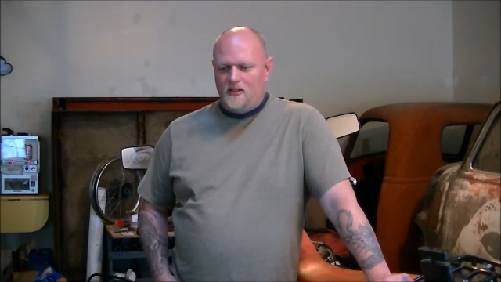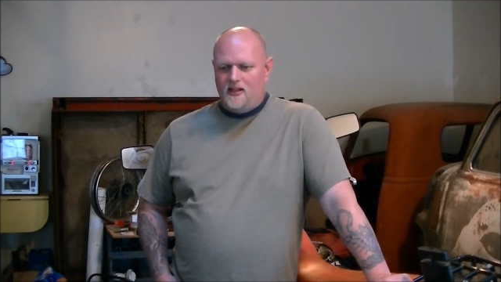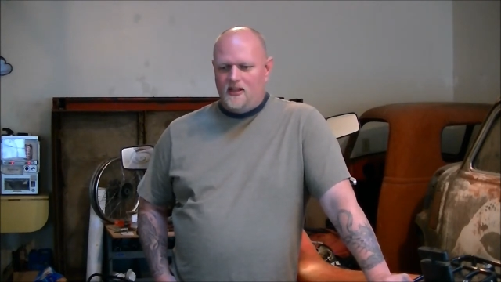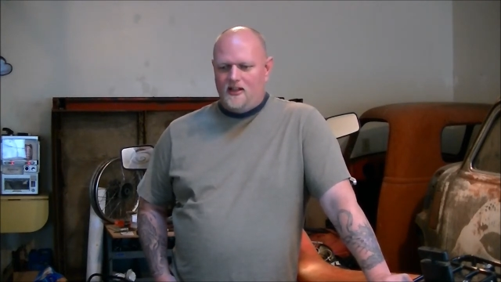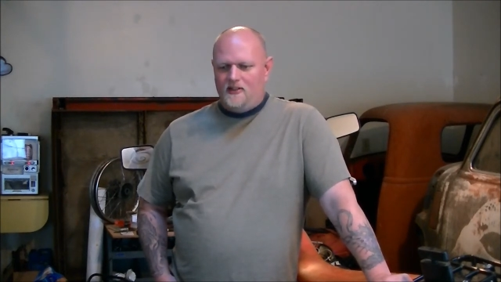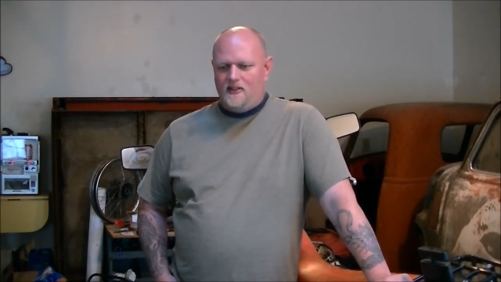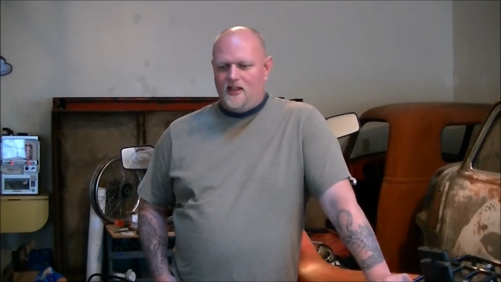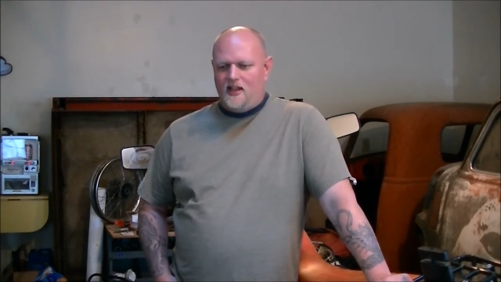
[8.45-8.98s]

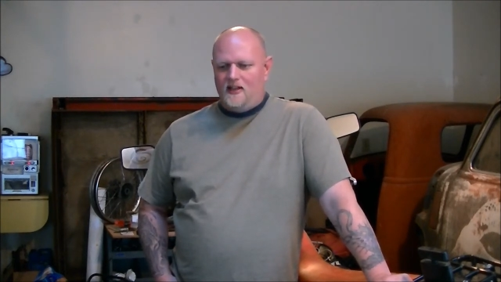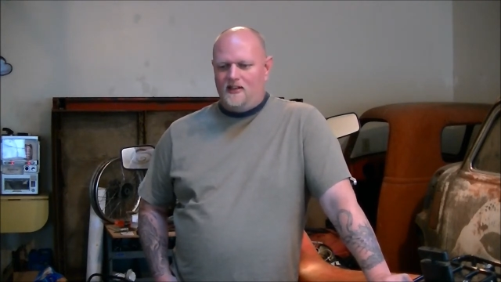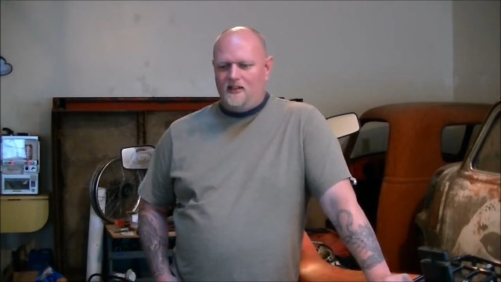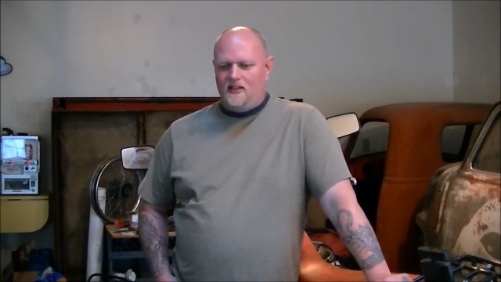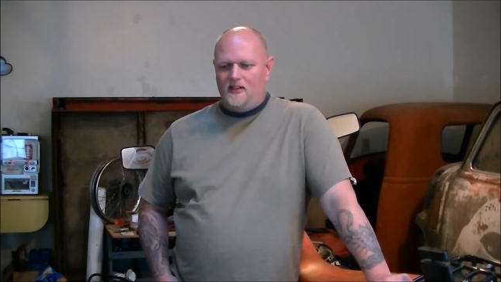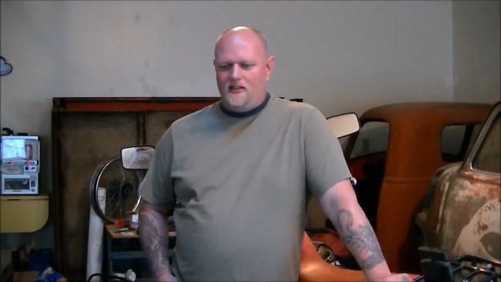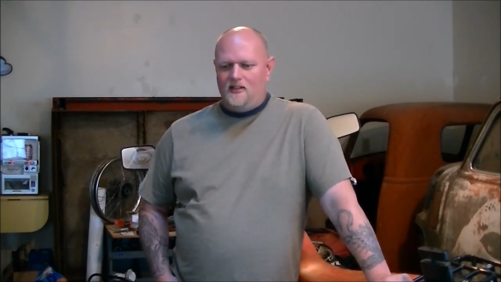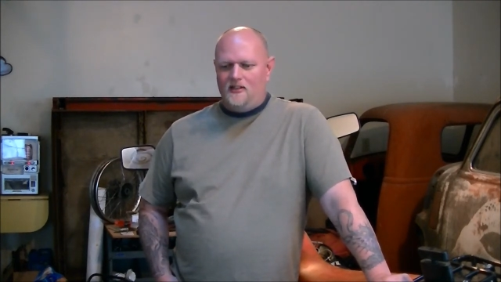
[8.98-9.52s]
and that
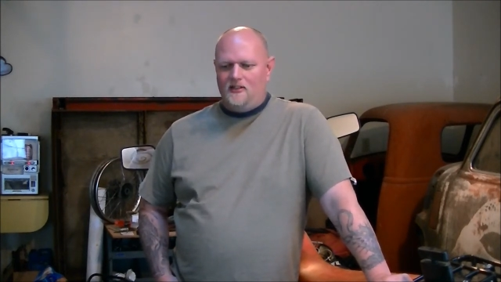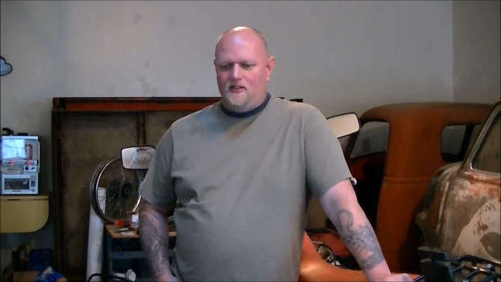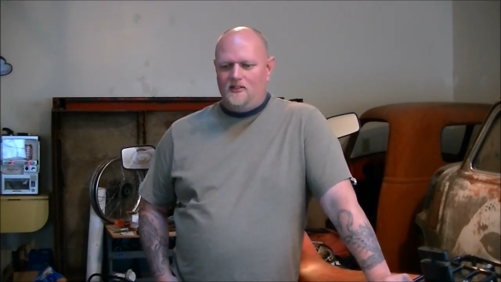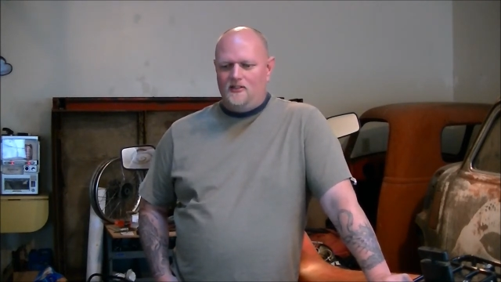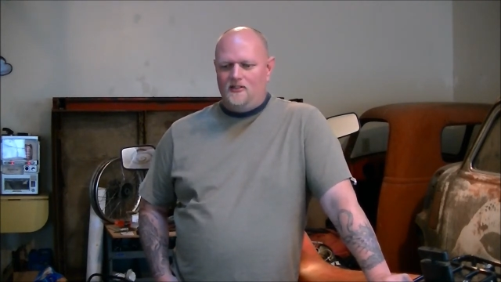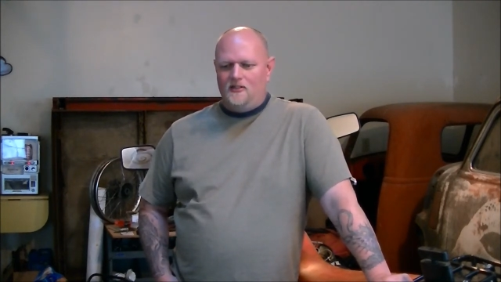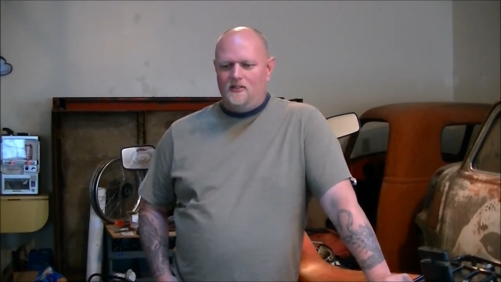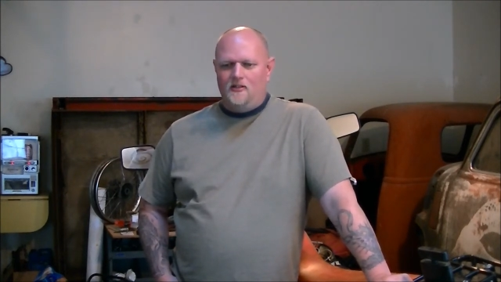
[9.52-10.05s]

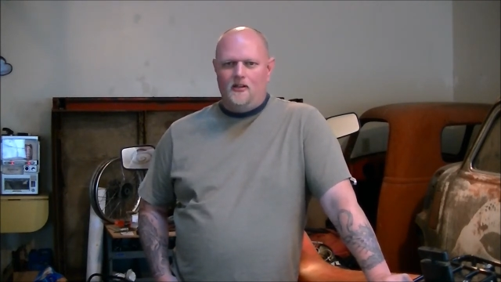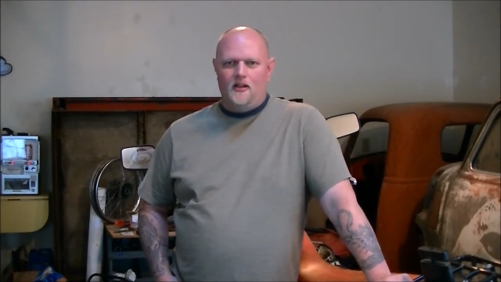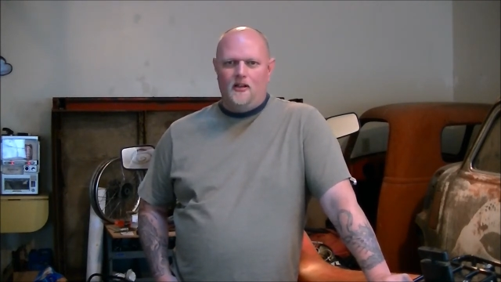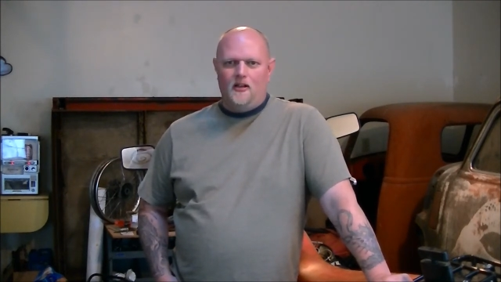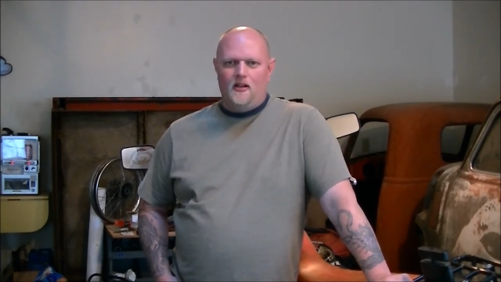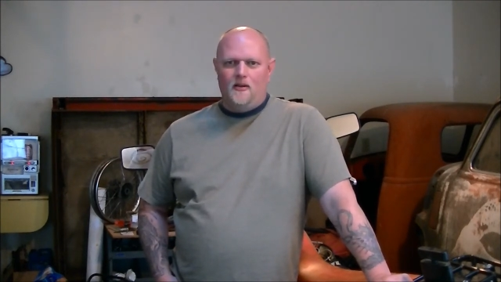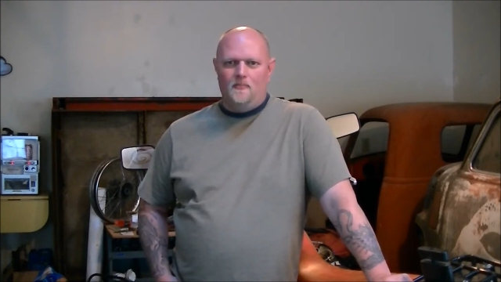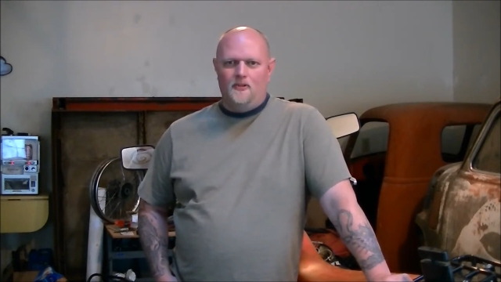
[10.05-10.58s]
is
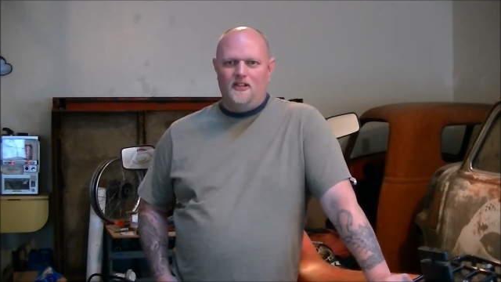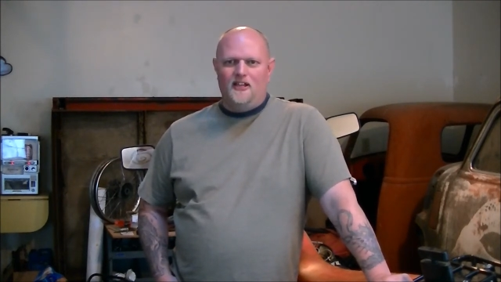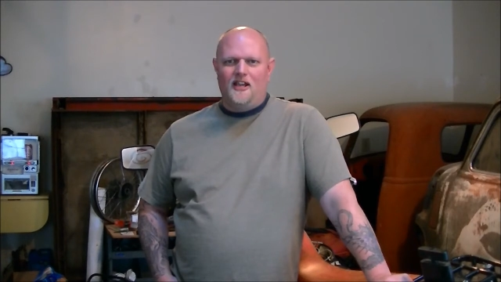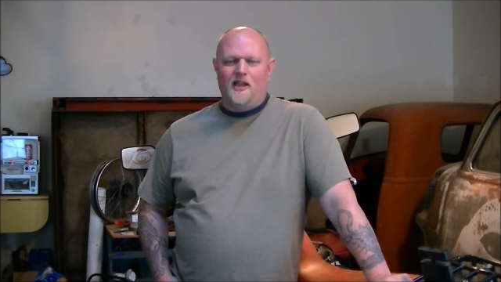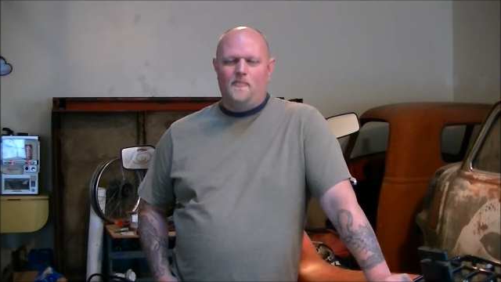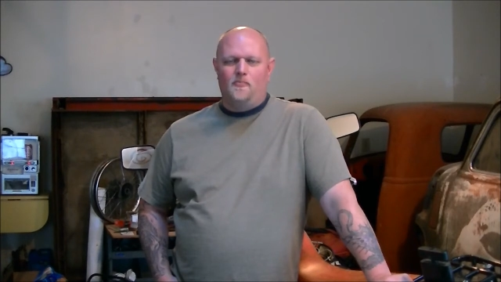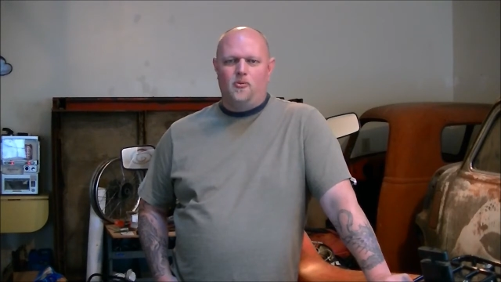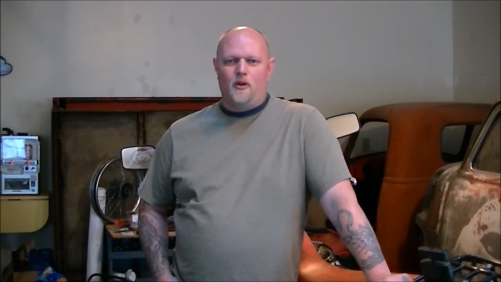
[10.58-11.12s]
being
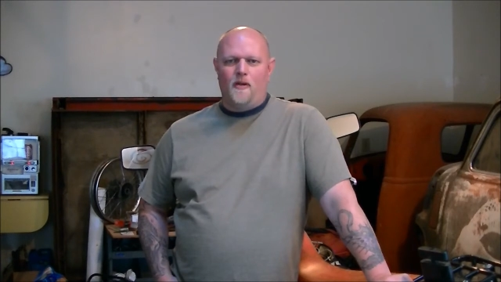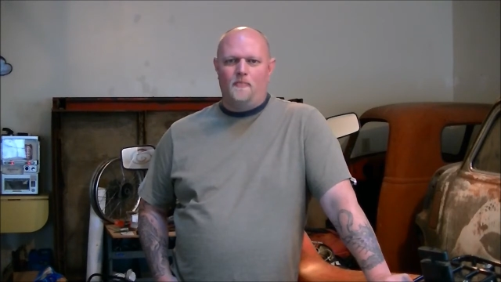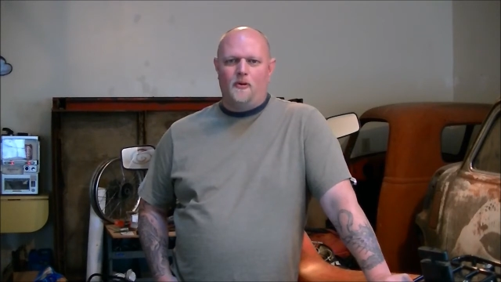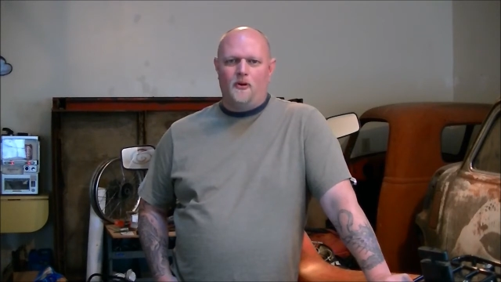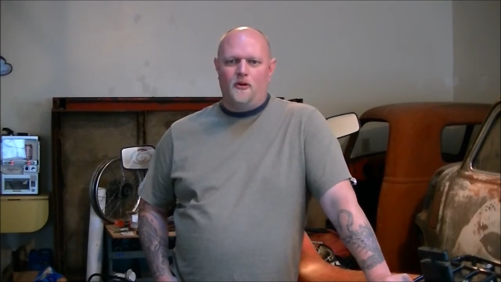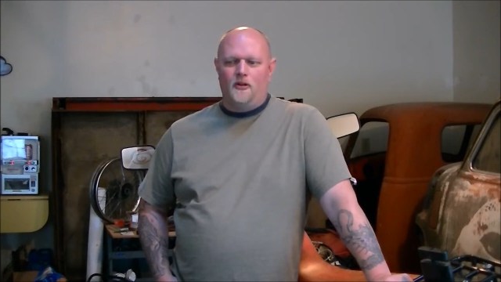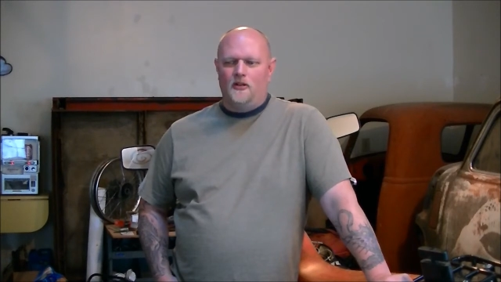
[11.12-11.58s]
a prepper.